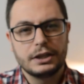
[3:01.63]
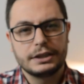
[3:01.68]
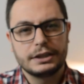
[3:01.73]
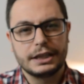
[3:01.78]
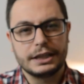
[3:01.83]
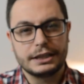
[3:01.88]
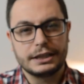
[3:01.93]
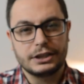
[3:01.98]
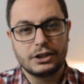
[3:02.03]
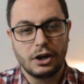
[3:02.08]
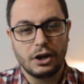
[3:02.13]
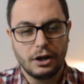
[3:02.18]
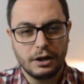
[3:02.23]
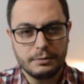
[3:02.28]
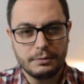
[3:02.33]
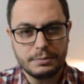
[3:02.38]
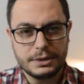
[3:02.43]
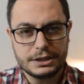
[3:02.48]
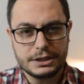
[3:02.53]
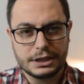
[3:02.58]
that
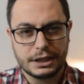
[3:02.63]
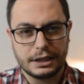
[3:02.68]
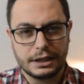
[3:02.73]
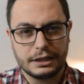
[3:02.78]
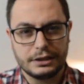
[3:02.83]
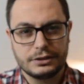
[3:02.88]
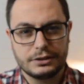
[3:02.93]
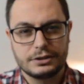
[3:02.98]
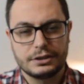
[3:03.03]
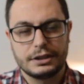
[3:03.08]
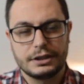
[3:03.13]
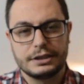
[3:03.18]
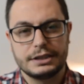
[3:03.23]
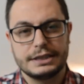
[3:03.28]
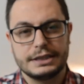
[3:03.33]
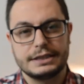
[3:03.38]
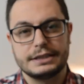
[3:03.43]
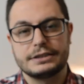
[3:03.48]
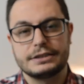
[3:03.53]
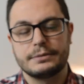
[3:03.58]
can't be changed,
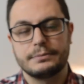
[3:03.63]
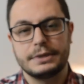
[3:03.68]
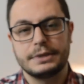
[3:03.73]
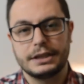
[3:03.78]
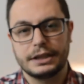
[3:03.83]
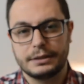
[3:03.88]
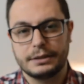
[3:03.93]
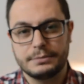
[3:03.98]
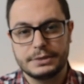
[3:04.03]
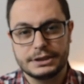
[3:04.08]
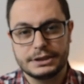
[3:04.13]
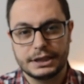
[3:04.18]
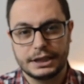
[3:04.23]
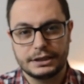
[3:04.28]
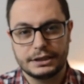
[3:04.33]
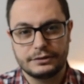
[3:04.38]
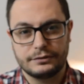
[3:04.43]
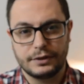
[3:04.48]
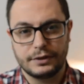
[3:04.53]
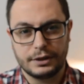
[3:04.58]
this is something that can be
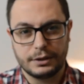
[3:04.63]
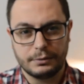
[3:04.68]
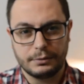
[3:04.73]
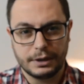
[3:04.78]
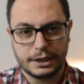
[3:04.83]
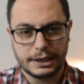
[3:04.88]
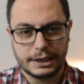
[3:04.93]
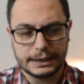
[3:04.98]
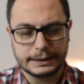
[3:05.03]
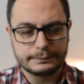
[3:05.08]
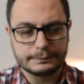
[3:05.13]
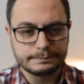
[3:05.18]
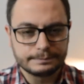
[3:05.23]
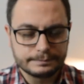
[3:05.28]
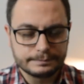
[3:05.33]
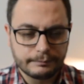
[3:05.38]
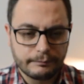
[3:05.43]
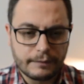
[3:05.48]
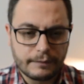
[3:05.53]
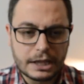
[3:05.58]
changed very quickly.
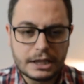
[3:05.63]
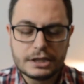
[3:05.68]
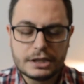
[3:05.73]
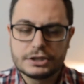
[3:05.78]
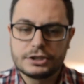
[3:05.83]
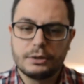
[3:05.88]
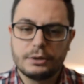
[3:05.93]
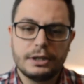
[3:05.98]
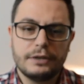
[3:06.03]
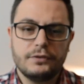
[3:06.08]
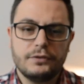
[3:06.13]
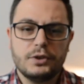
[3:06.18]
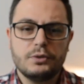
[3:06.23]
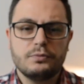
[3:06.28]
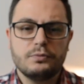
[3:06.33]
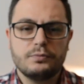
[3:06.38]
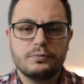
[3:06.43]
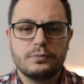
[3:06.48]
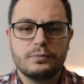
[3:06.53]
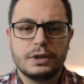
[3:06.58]
So if
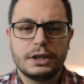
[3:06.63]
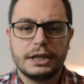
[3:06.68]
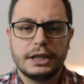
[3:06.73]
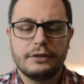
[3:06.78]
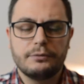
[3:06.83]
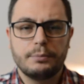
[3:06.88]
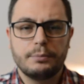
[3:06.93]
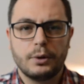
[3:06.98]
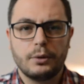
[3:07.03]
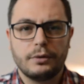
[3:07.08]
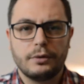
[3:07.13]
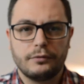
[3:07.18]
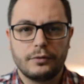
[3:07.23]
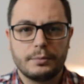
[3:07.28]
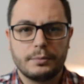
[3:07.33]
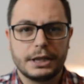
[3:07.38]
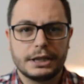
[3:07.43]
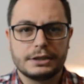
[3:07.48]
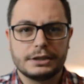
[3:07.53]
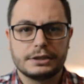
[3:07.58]
you give poor
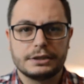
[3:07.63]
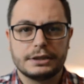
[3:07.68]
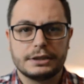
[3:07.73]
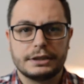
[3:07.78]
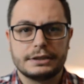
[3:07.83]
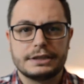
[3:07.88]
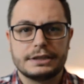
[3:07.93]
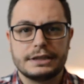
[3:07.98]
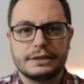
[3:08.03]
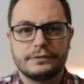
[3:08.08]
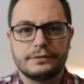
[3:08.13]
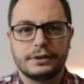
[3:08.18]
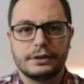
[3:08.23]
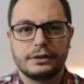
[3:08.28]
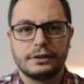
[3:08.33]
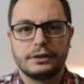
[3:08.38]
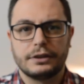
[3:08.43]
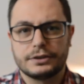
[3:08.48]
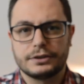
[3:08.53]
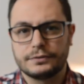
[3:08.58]
information that deliver a
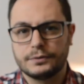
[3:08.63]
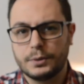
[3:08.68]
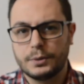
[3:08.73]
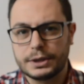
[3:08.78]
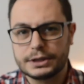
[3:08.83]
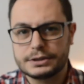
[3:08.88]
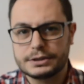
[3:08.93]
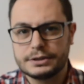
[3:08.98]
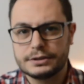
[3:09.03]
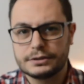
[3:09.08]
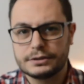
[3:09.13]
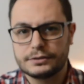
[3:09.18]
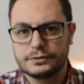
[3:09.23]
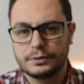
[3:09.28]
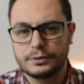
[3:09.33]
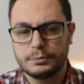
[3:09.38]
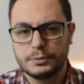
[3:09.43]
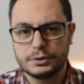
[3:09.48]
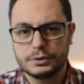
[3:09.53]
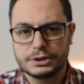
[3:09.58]
lot of questions
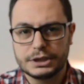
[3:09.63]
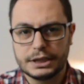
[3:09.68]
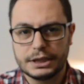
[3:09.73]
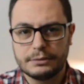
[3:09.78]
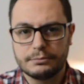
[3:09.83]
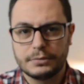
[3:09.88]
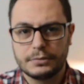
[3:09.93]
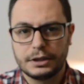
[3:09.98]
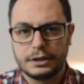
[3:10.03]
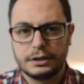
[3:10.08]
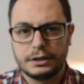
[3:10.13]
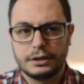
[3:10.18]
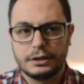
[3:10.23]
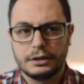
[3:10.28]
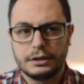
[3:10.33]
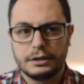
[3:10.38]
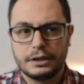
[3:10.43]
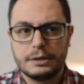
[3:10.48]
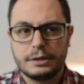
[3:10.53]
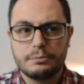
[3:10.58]
from your team,
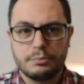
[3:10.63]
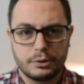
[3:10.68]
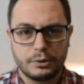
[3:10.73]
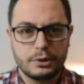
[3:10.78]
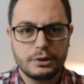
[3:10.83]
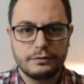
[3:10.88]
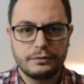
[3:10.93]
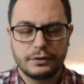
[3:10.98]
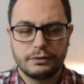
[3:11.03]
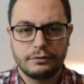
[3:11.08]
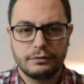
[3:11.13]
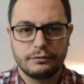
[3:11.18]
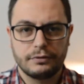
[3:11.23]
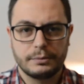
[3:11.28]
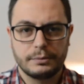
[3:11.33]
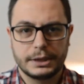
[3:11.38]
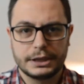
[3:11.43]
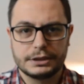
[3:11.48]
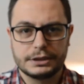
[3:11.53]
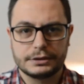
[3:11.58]
improve your
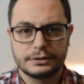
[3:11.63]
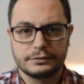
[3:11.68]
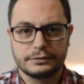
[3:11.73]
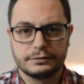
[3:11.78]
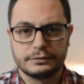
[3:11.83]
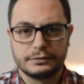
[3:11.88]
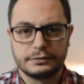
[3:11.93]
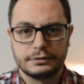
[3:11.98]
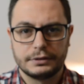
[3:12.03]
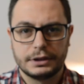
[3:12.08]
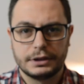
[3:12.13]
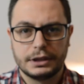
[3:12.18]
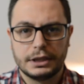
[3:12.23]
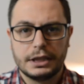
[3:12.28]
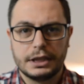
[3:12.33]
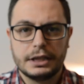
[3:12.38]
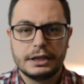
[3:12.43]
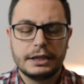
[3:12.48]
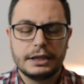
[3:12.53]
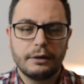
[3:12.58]
information.
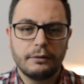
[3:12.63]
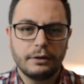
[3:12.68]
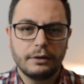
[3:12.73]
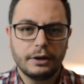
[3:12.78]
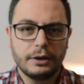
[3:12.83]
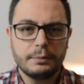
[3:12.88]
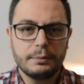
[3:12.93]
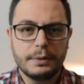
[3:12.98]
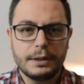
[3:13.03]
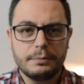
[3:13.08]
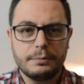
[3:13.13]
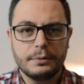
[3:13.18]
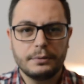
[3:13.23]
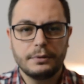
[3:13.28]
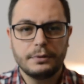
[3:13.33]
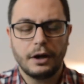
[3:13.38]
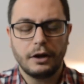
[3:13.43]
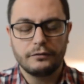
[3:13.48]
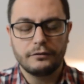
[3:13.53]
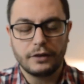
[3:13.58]
Now, a lot of
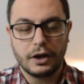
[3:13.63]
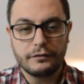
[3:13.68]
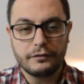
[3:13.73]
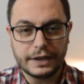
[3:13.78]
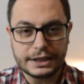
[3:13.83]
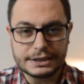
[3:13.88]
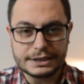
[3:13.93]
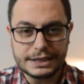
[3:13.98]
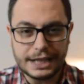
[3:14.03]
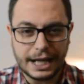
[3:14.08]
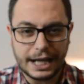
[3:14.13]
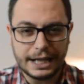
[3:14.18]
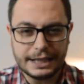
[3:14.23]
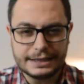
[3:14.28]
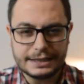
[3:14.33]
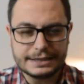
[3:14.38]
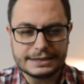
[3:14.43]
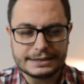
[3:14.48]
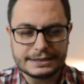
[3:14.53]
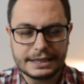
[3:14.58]
people, I've actually
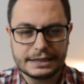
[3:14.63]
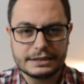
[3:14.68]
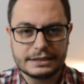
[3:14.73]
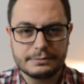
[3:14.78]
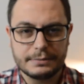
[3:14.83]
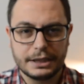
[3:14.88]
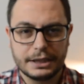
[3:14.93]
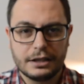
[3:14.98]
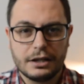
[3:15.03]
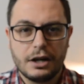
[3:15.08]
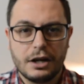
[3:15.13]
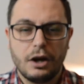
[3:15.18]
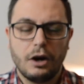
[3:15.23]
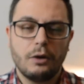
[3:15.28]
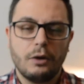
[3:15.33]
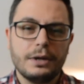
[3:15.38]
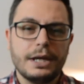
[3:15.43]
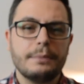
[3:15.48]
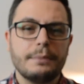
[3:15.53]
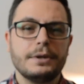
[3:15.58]
had this said to me,
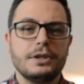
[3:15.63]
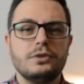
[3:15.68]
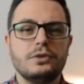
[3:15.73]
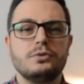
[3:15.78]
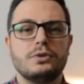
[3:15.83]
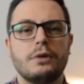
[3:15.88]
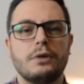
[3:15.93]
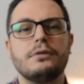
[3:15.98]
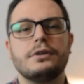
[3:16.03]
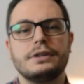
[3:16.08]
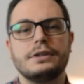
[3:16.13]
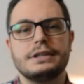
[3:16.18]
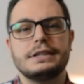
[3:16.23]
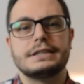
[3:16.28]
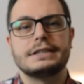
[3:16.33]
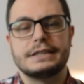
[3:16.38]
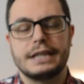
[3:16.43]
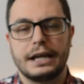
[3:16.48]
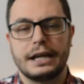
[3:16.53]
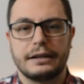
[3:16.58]
oh yeah, but you don't
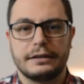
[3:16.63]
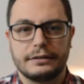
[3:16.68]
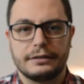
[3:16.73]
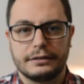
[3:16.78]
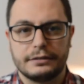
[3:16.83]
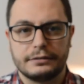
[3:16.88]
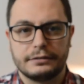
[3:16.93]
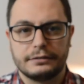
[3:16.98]
understand.